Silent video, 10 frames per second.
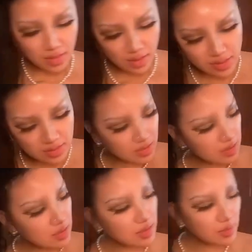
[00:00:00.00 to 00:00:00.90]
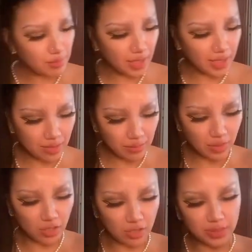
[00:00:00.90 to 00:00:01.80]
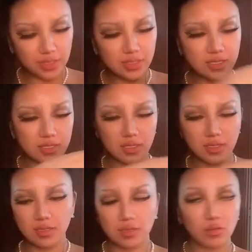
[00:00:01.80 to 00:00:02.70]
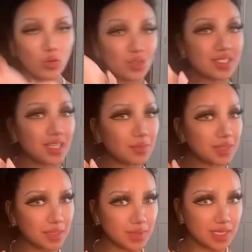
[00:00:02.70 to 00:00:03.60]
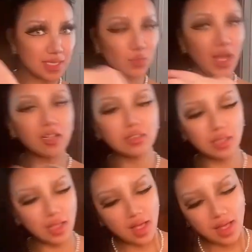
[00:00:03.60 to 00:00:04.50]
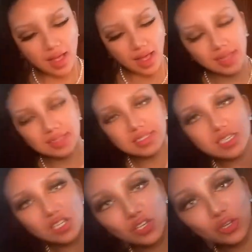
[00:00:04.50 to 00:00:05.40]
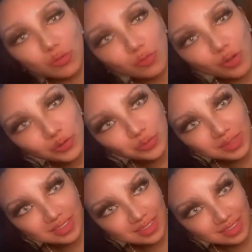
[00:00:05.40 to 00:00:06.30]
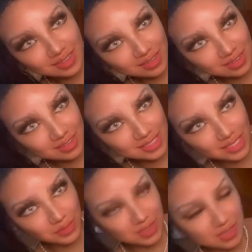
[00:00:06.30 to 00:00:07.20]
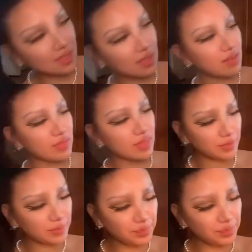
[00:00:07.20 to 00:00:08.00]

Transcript: And then in the main compartment, all double zippers as well, and chrome zippers. I love them.